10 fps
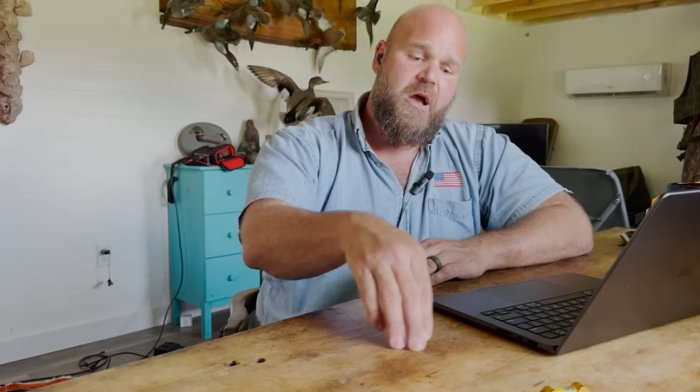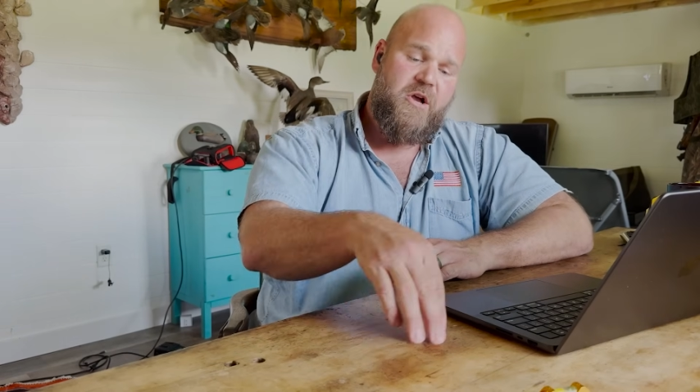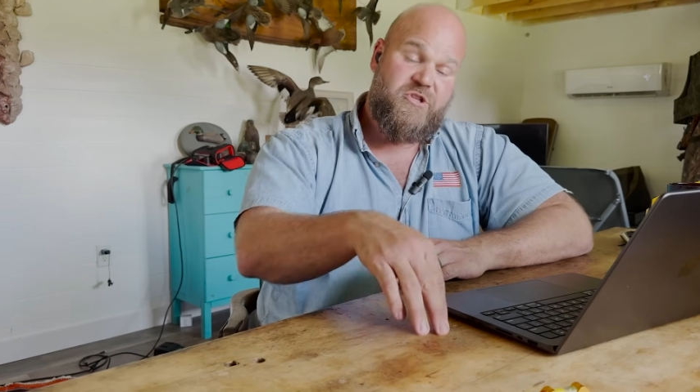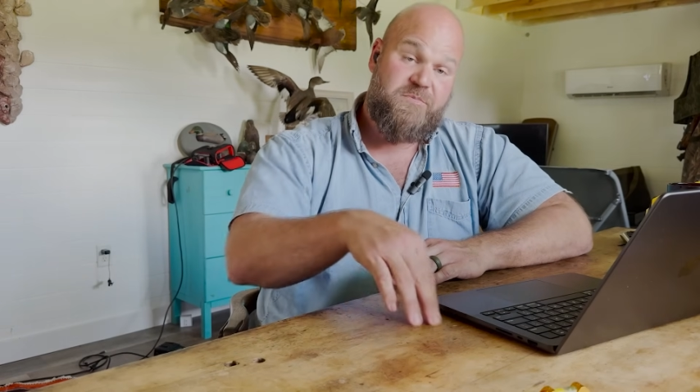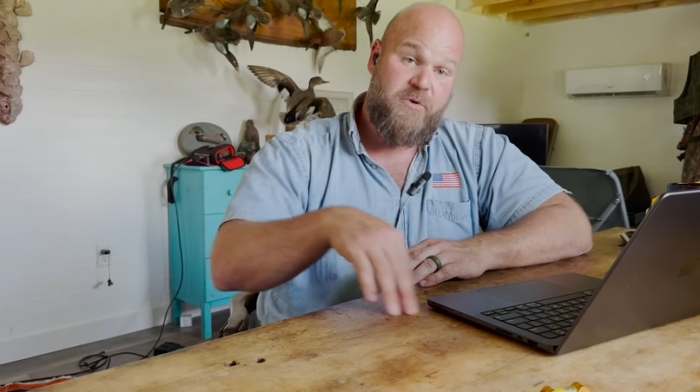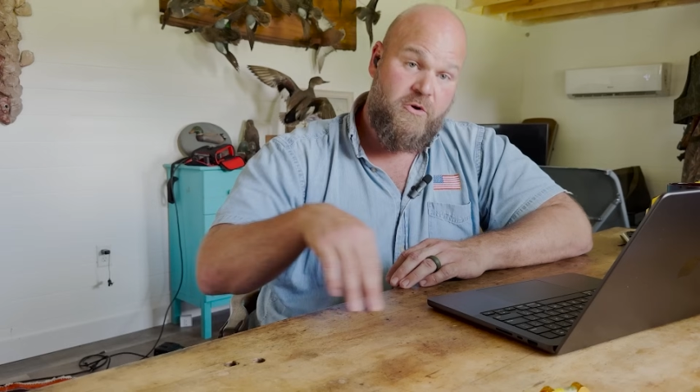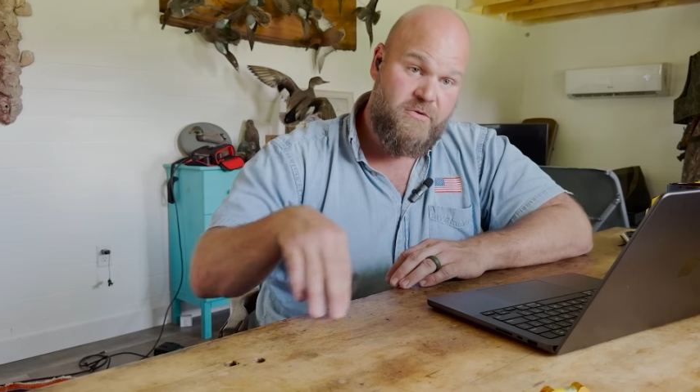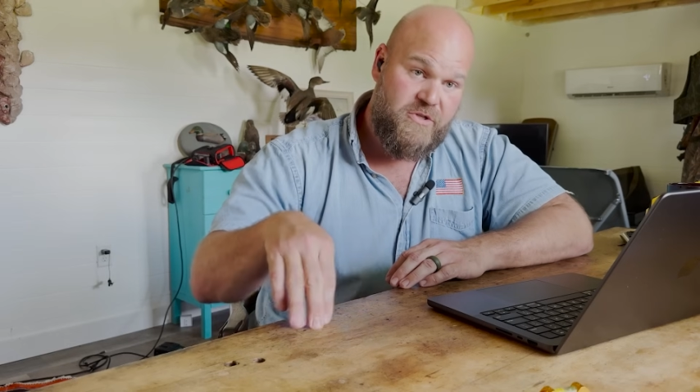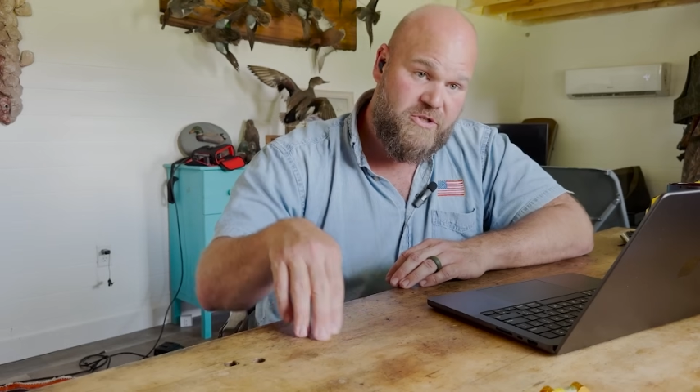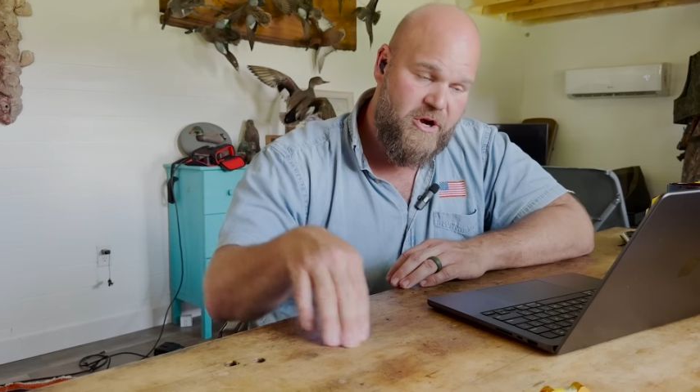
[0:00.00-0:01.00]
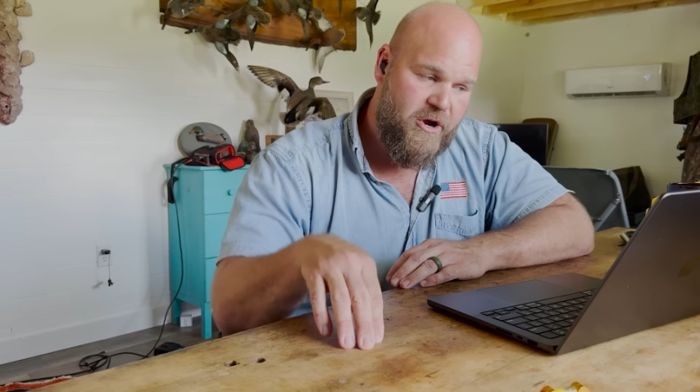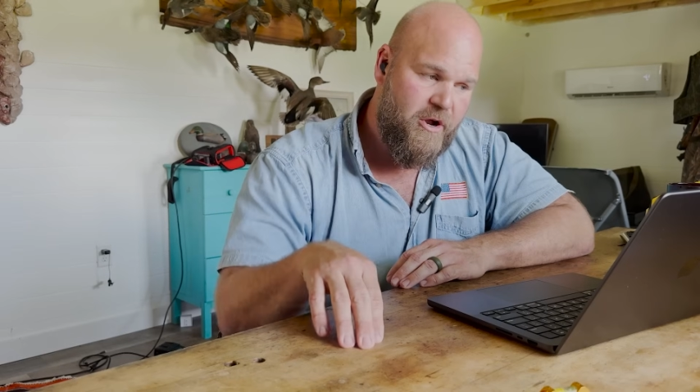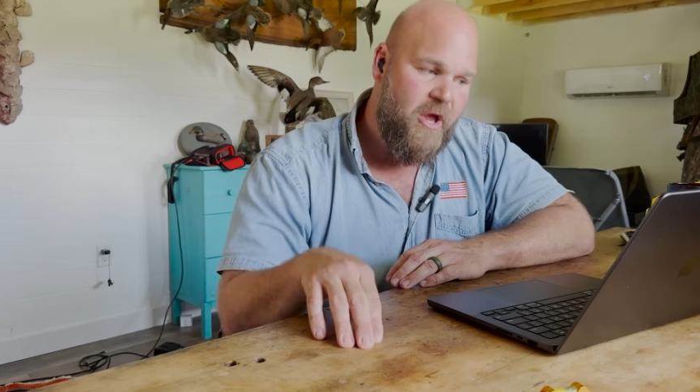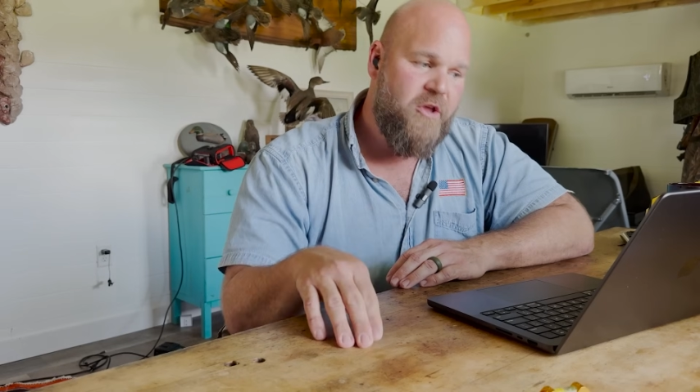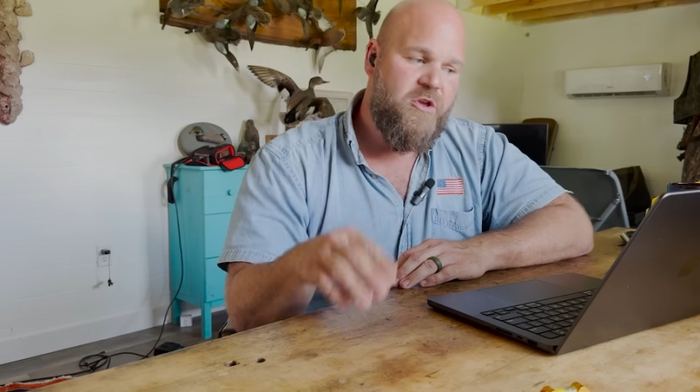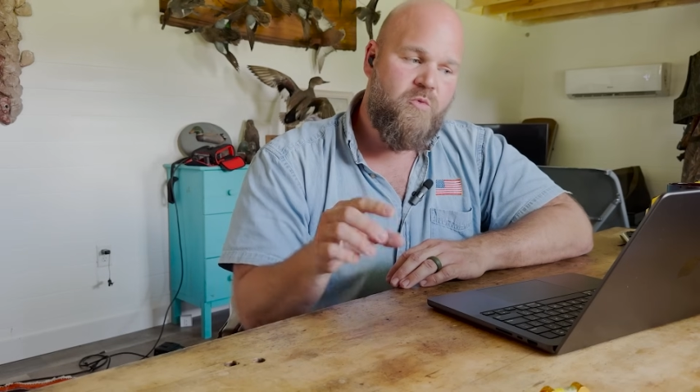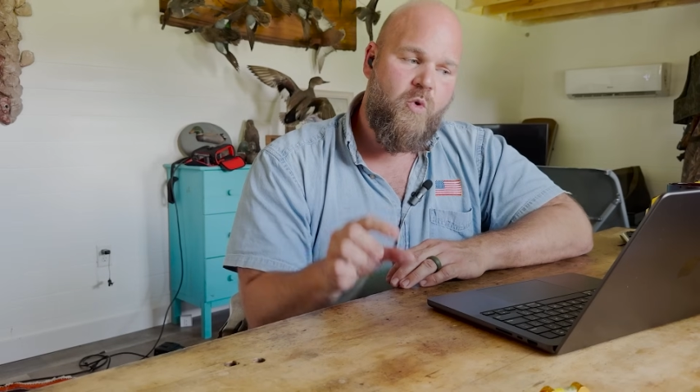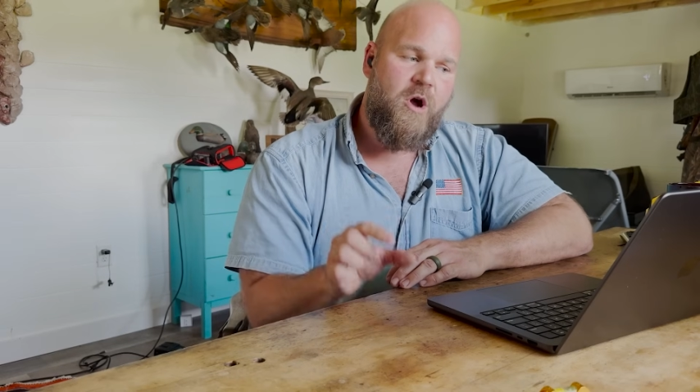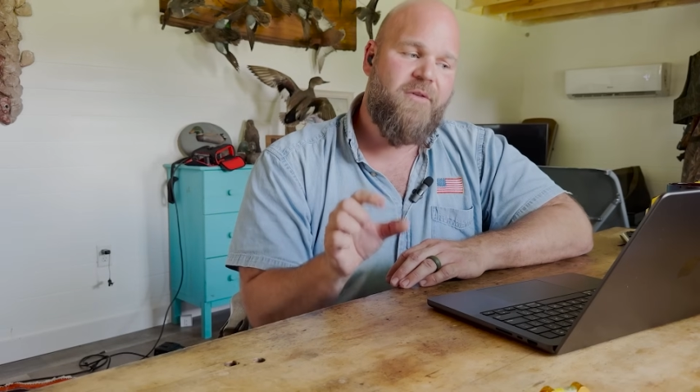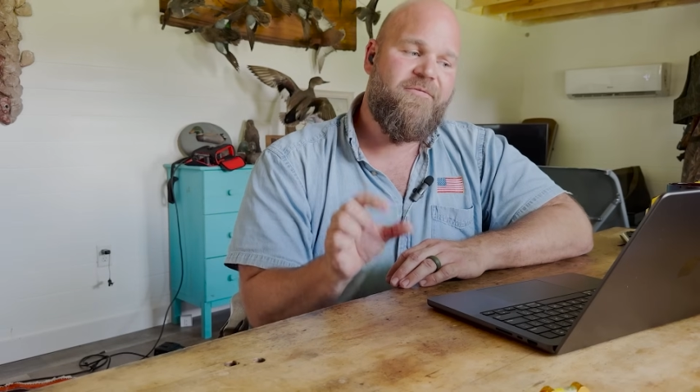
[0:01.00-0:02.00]
a spoon stir, you
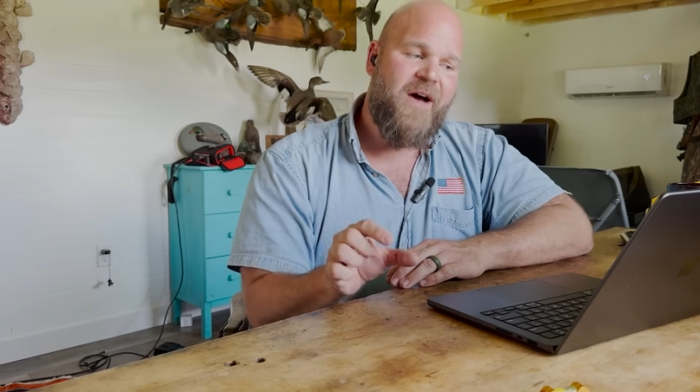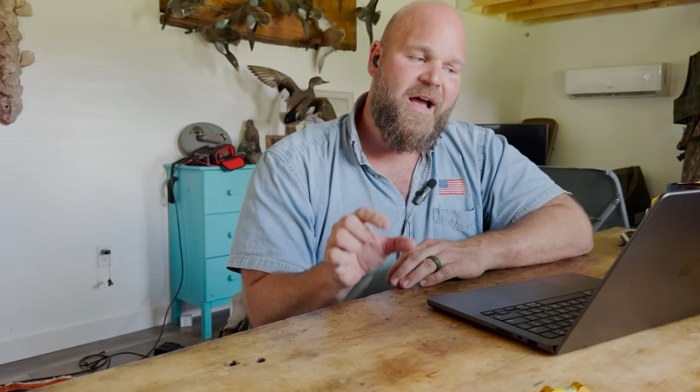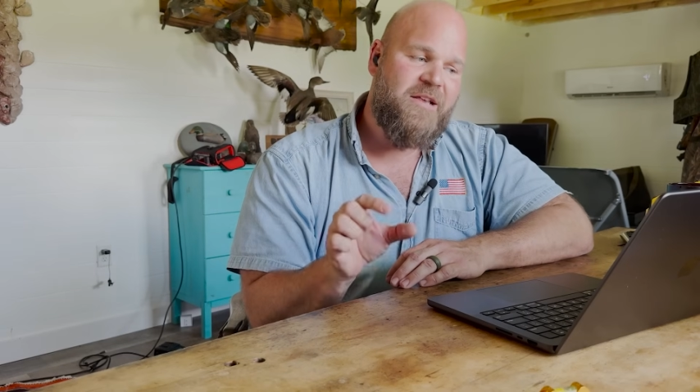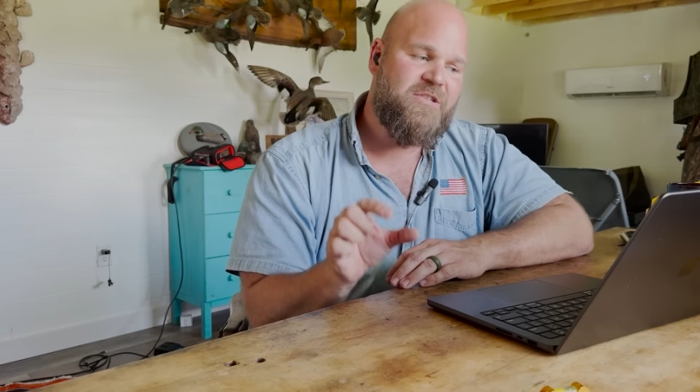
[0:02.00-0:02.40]
want to find